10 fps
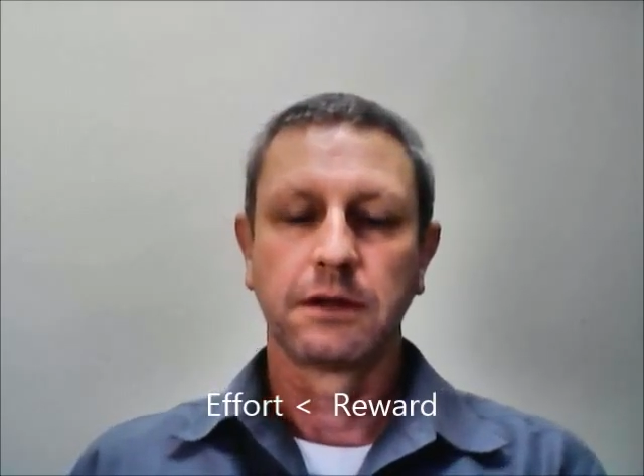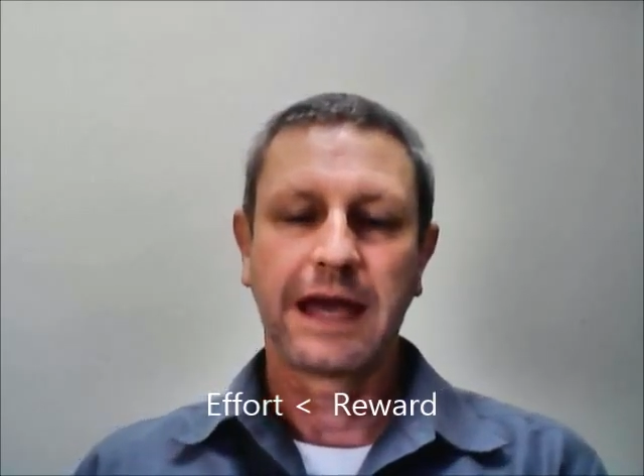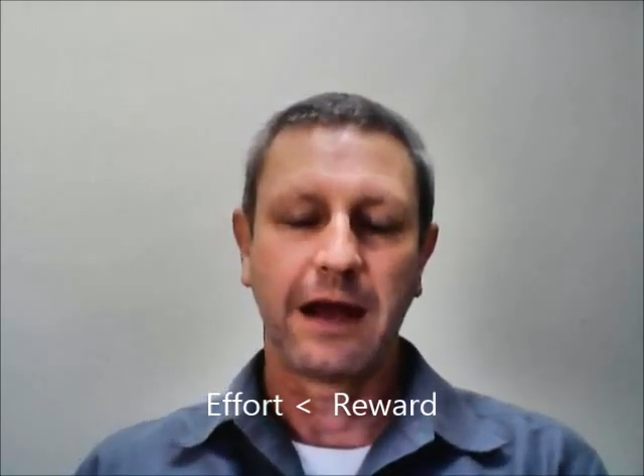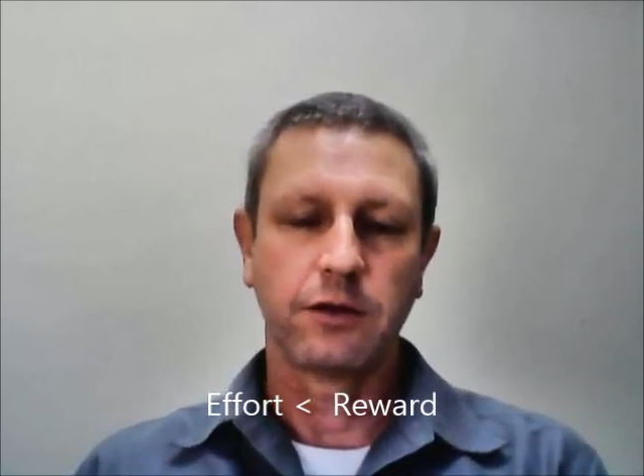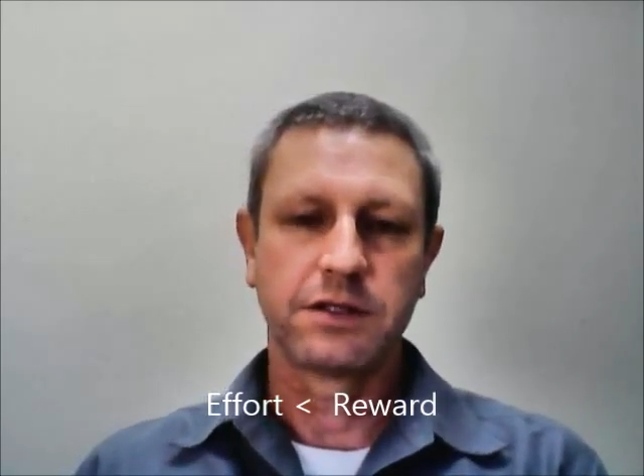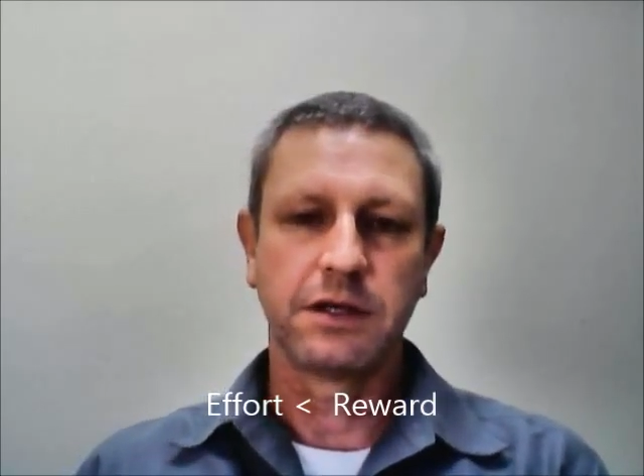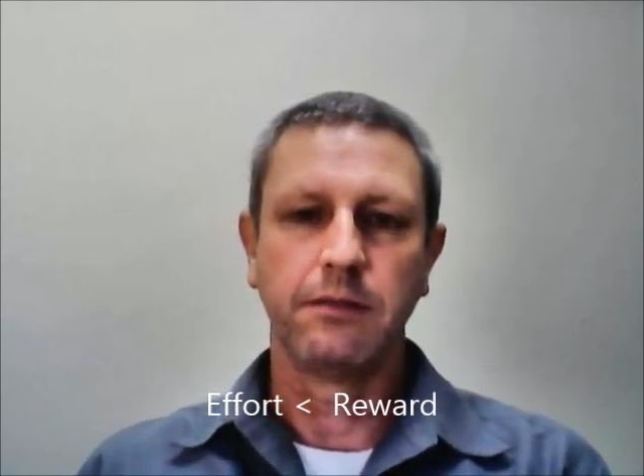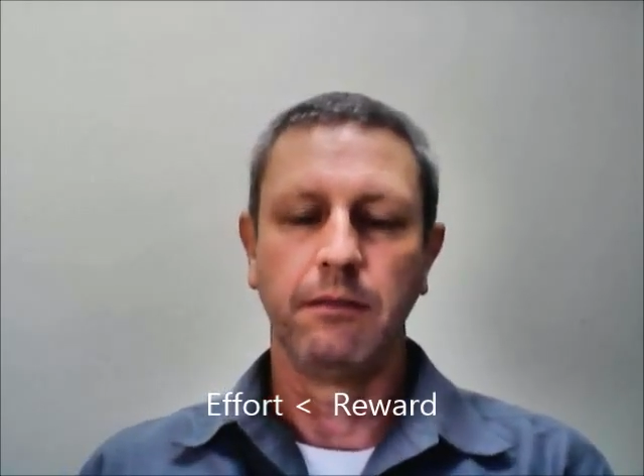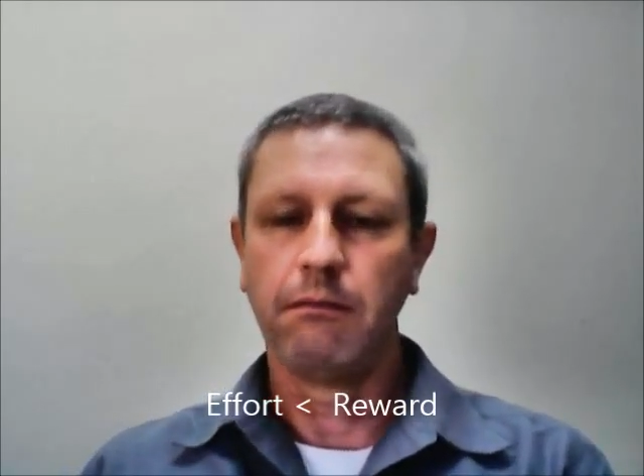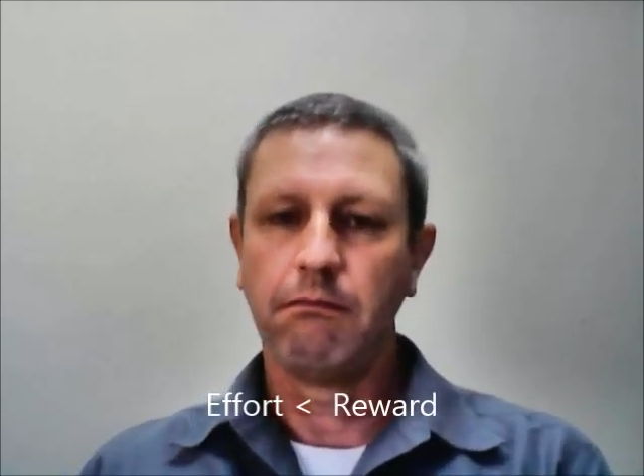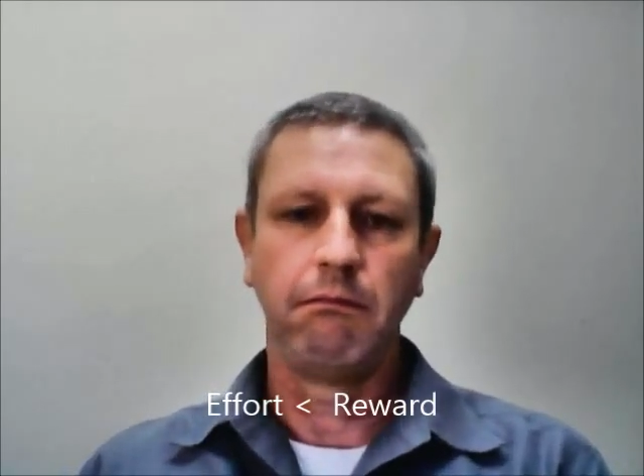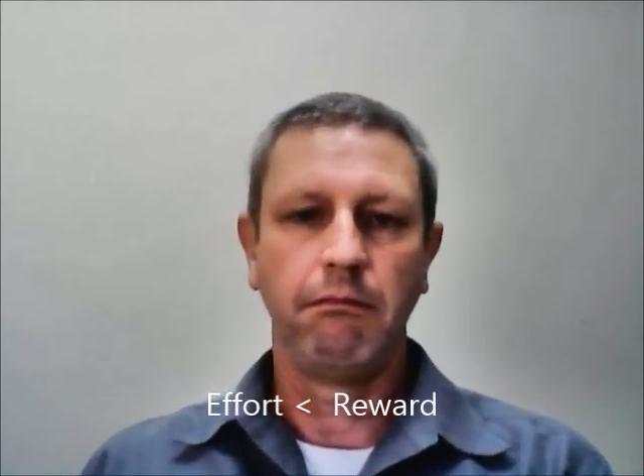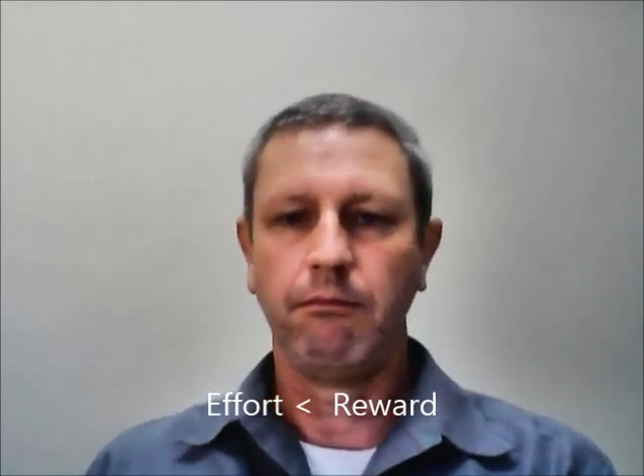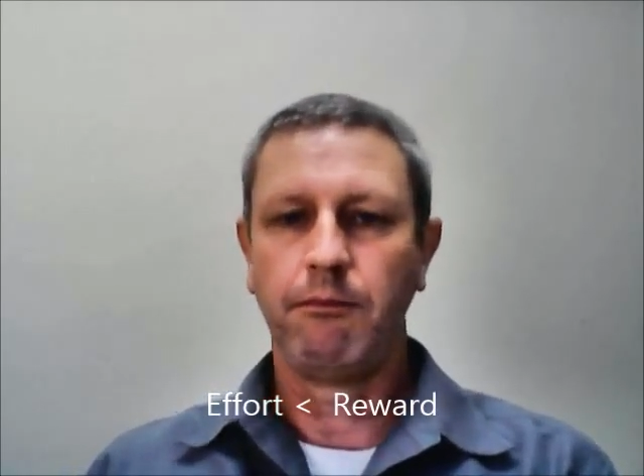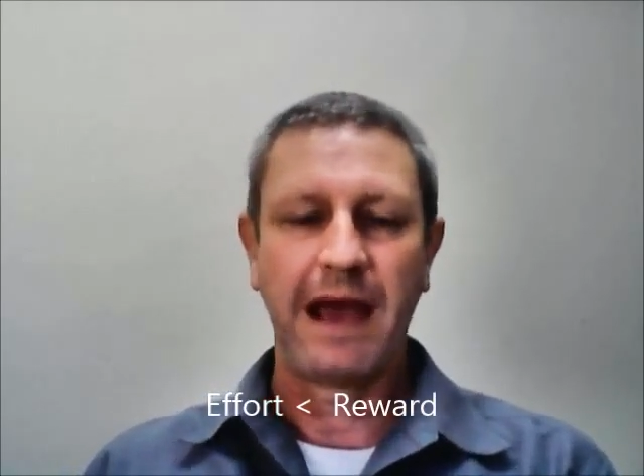
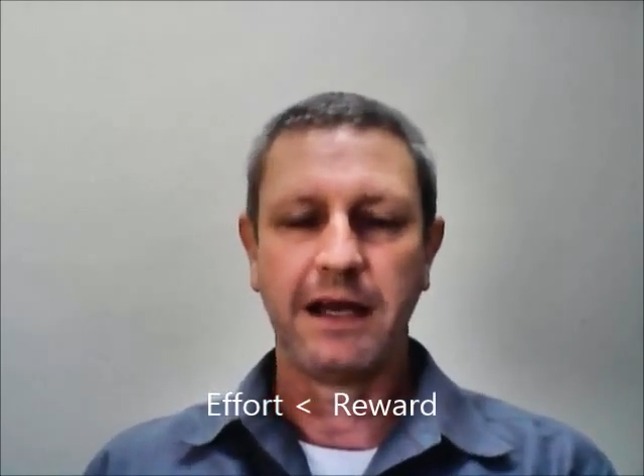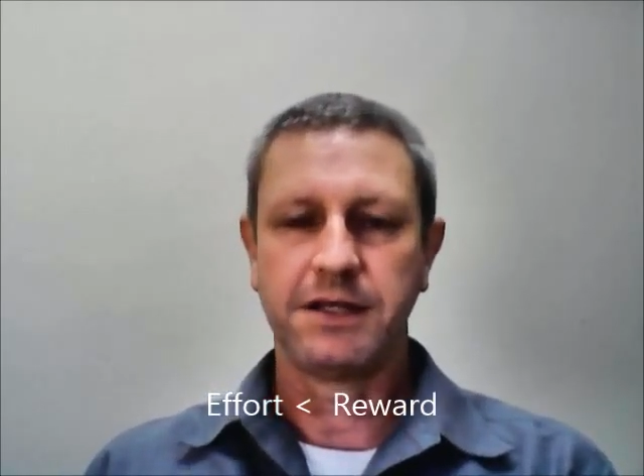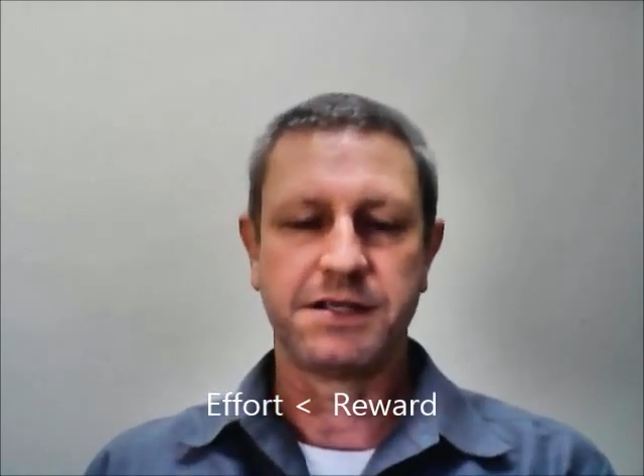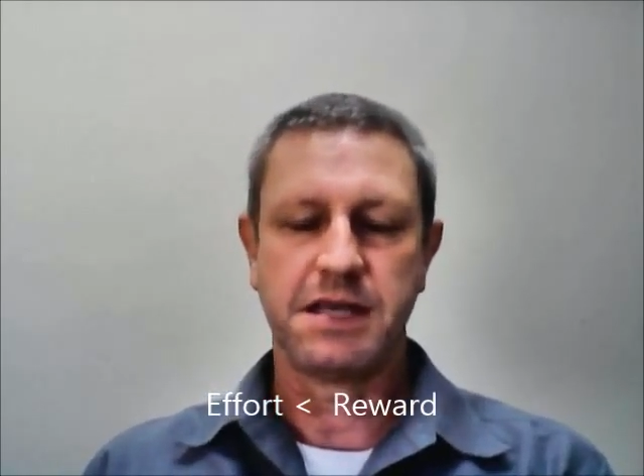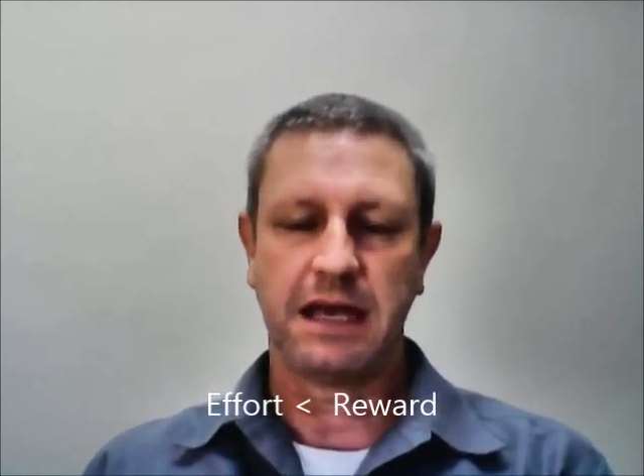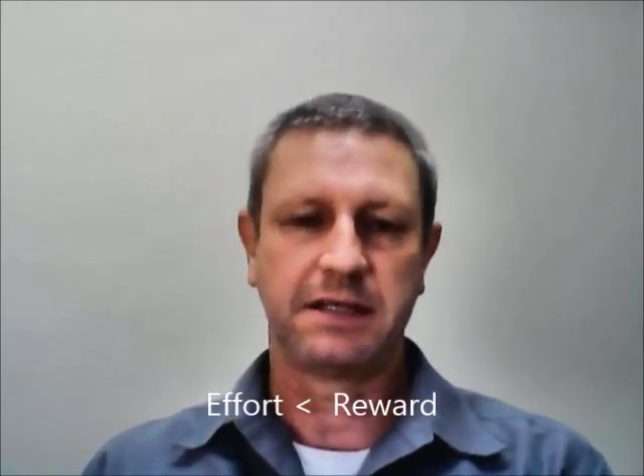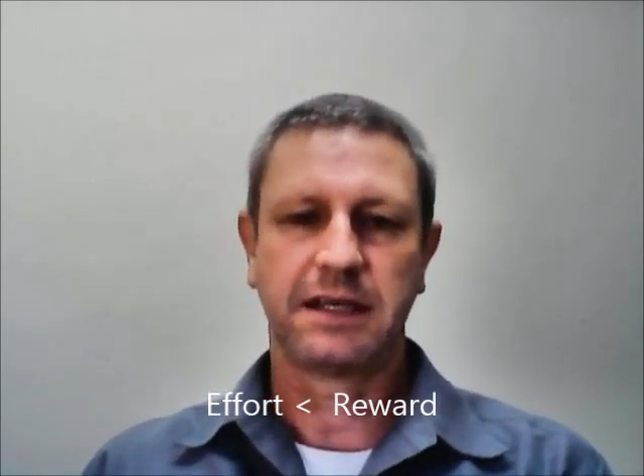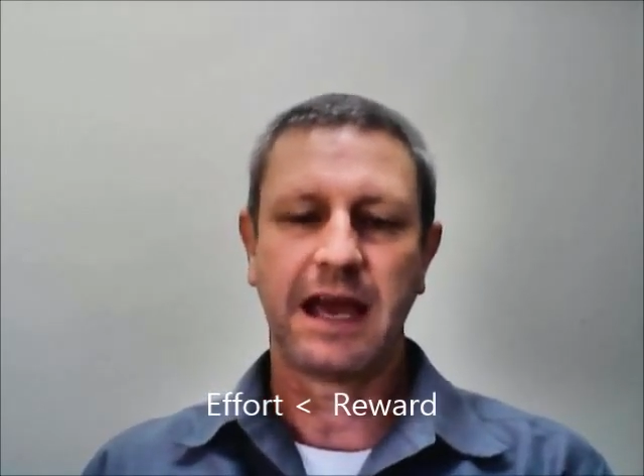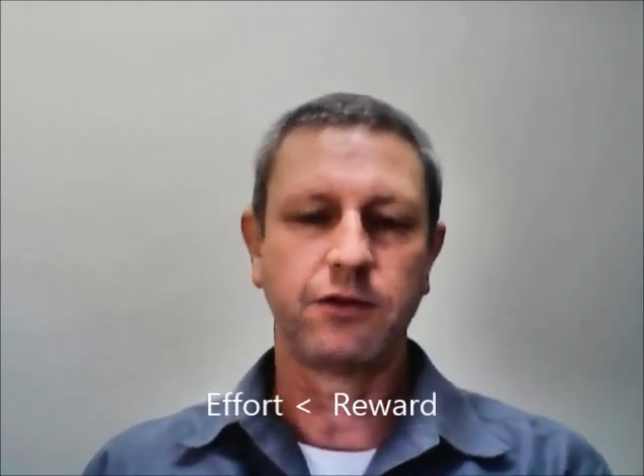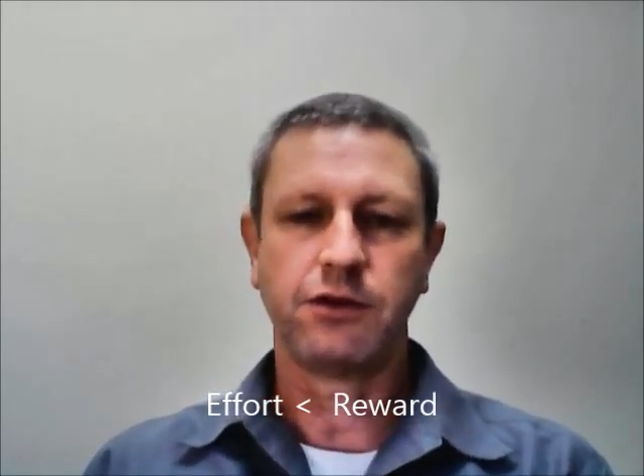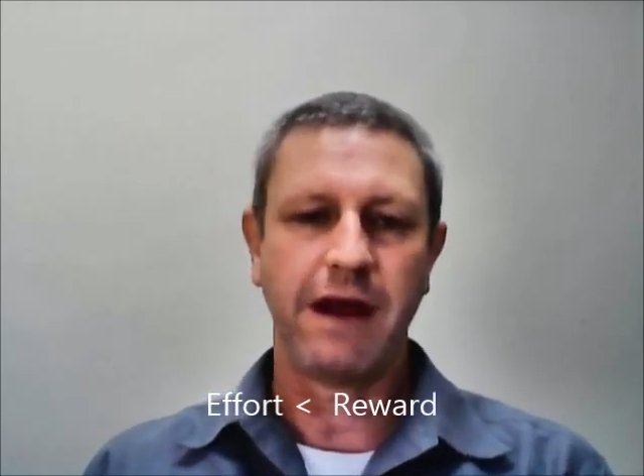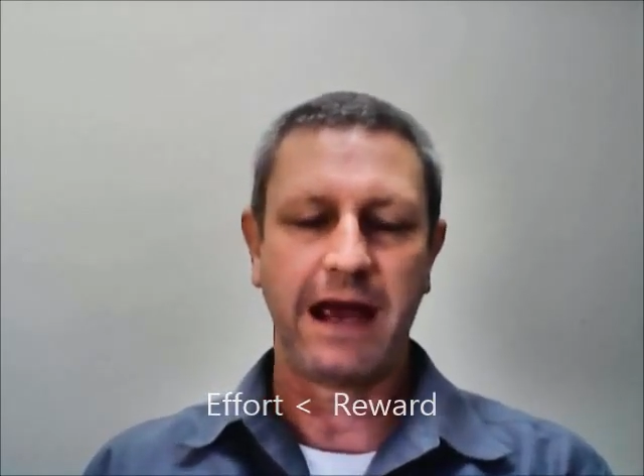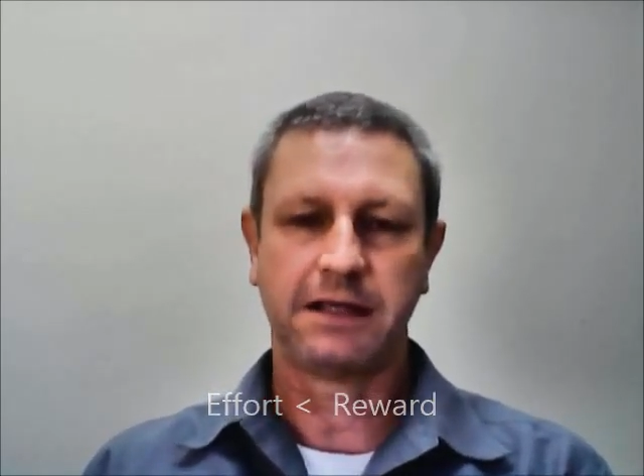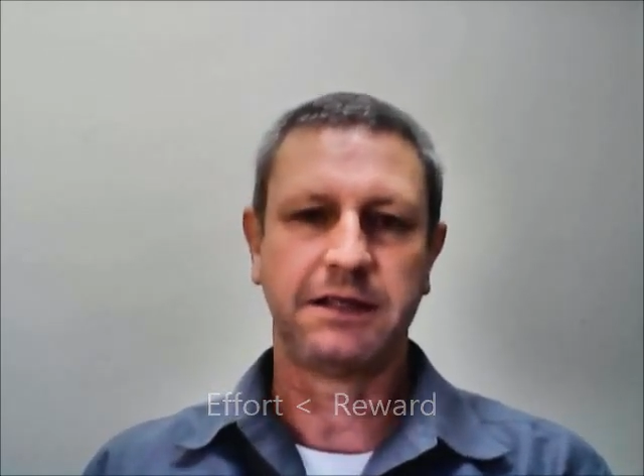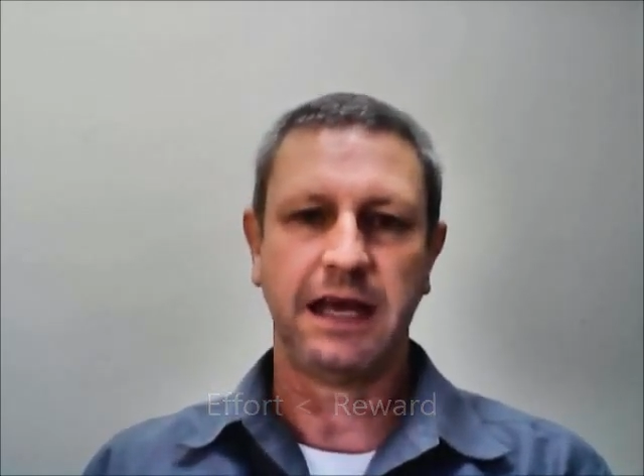counterbalance that, counteract
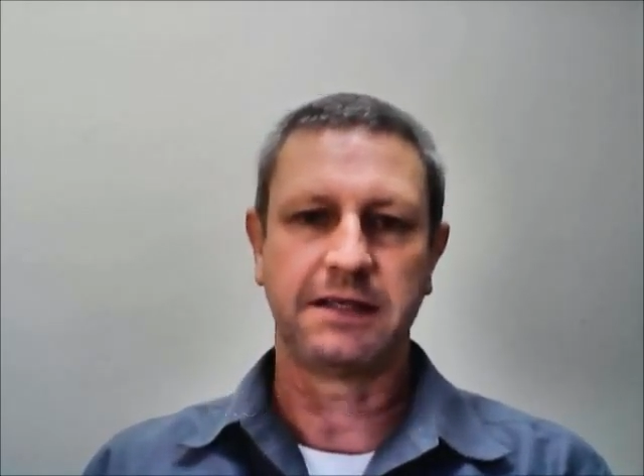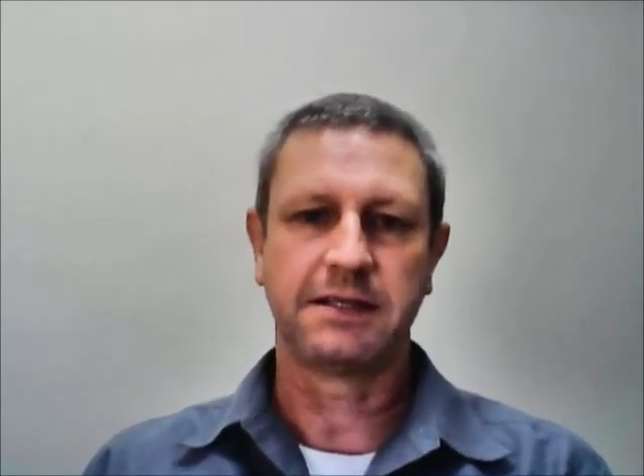that.